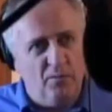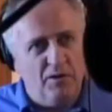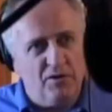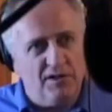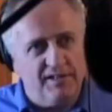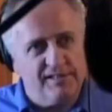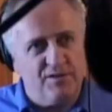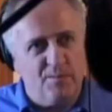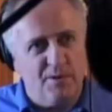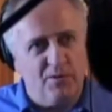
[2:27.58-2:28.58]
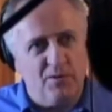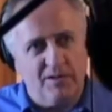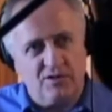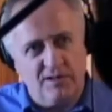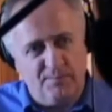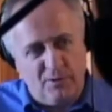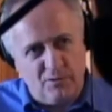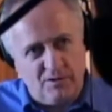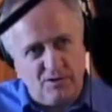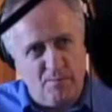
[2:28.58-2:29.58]
We were toying with various songs,
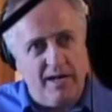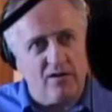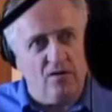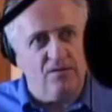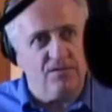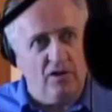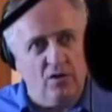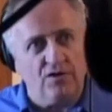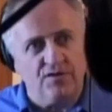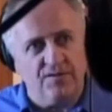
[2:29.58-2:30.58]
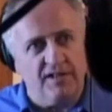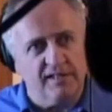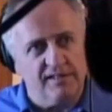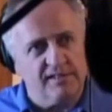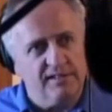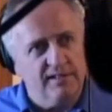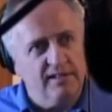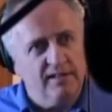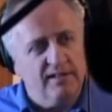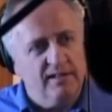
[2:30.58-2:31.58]
going through a number of songs which
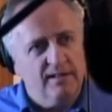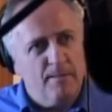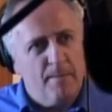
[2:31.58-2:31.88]
uh,